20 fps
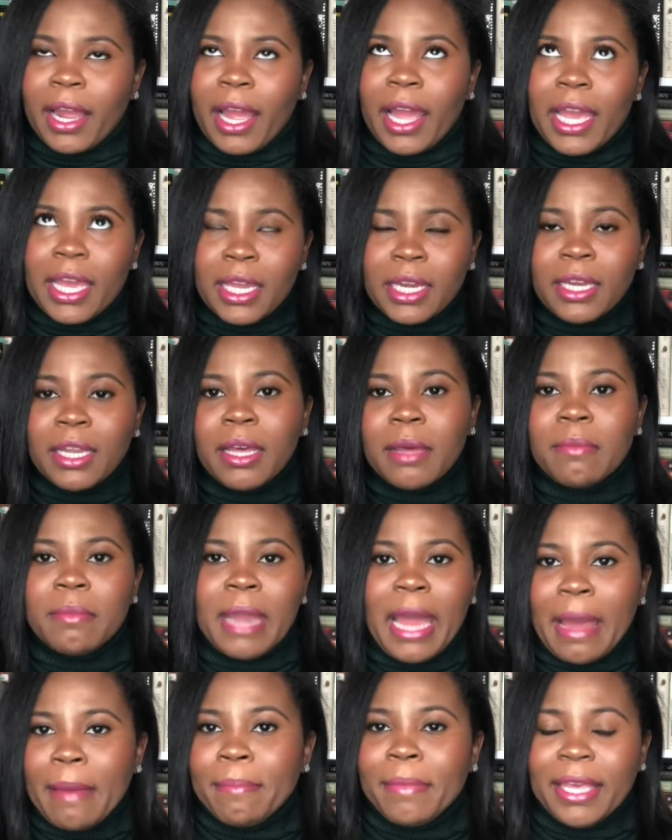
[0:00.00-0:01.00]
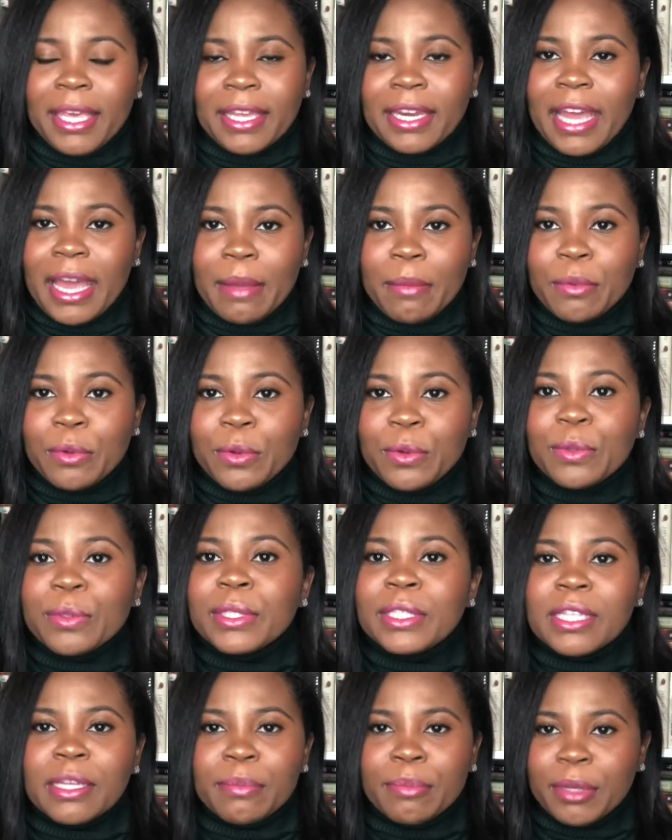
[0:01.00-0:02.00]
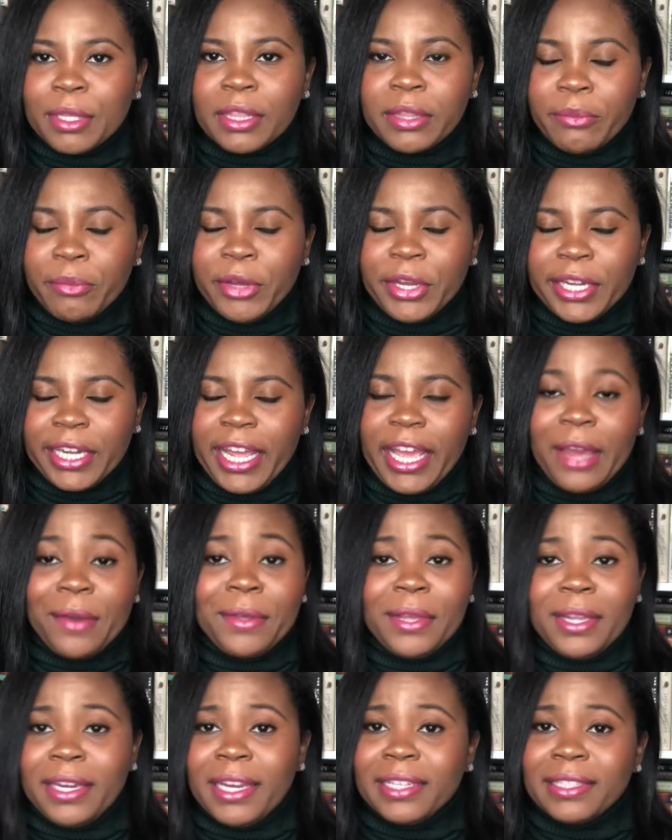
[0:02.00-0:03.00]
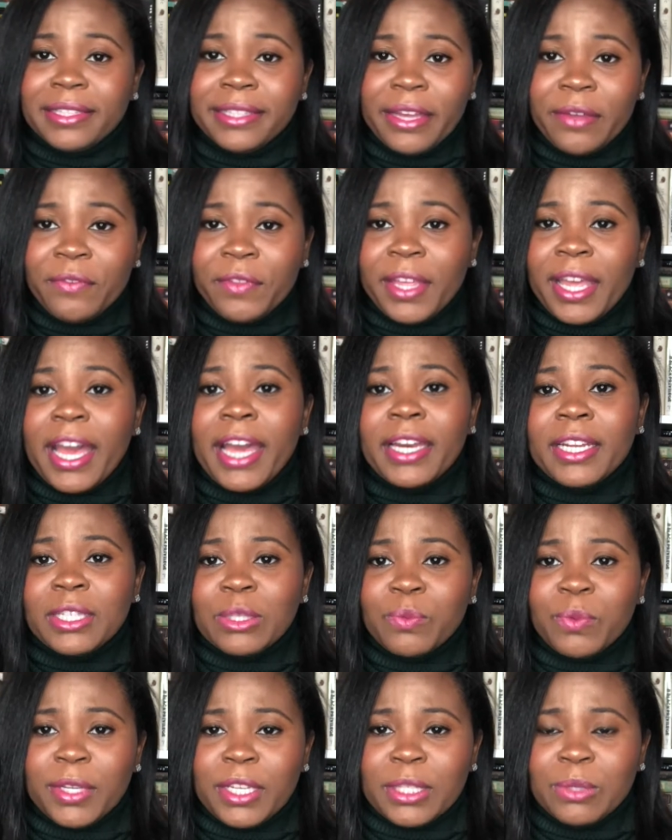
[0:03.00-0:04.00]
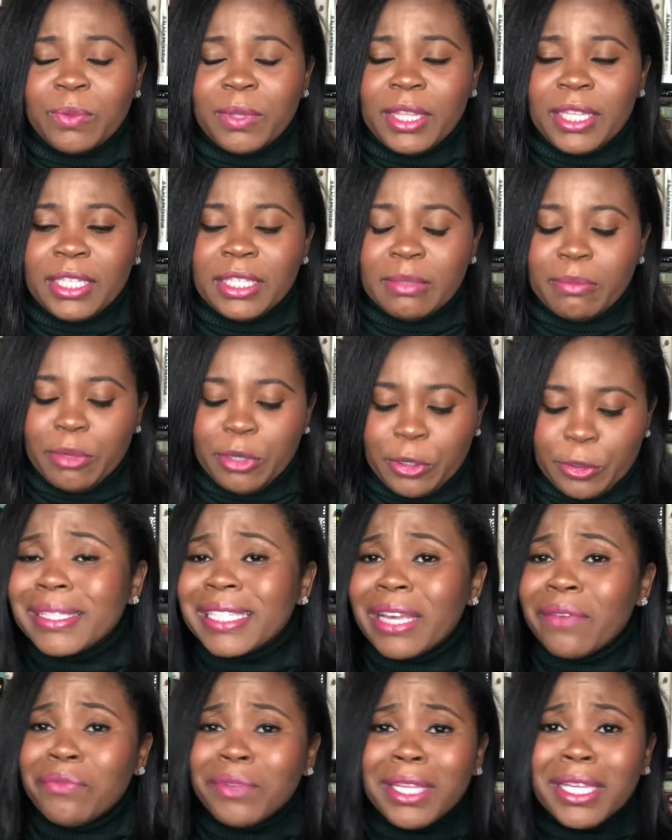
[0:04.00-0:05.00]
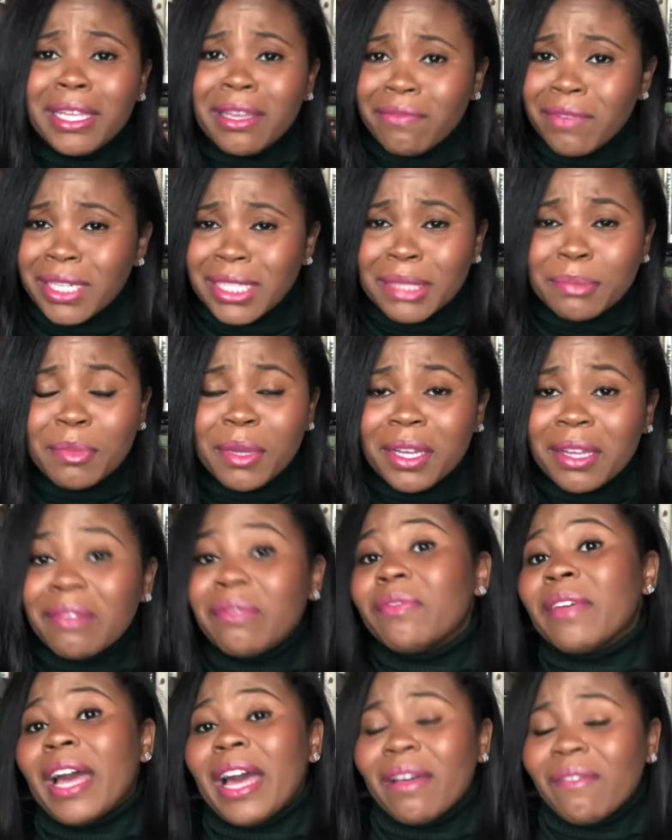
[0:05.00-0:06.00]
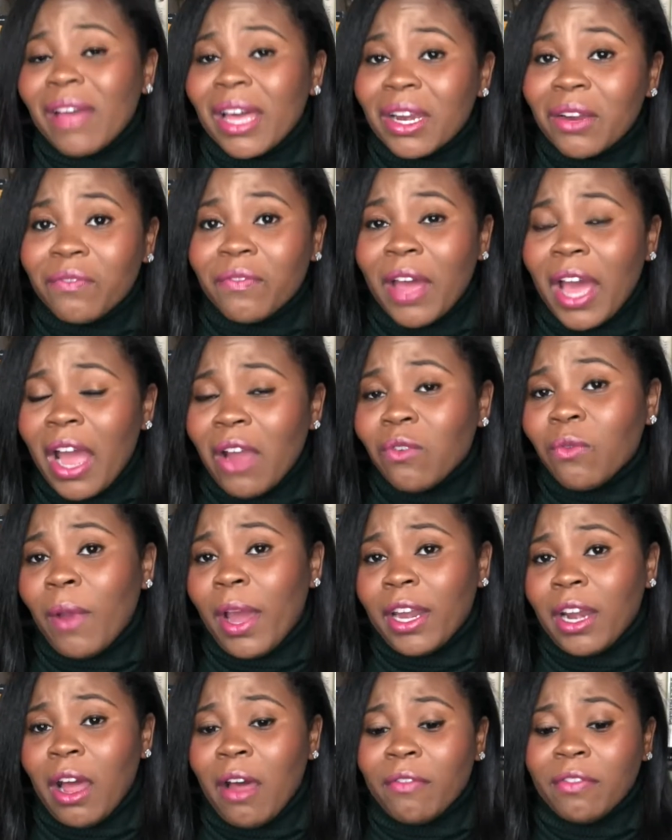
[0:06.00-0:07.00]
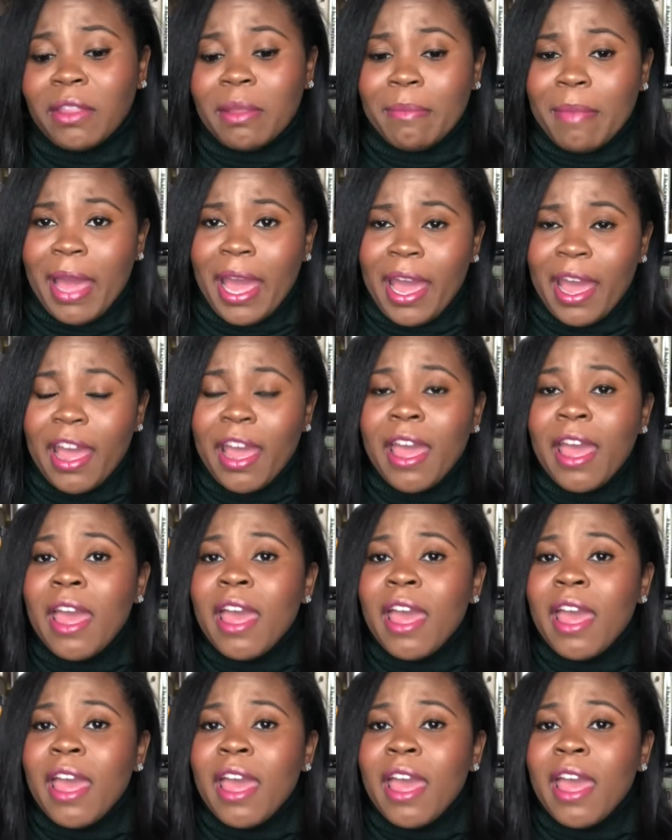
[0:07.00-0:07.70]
I end up not being able to put the book down, and that's definitely how this was with this book. Definitely giving this book a 5 out of 5 right off the bat.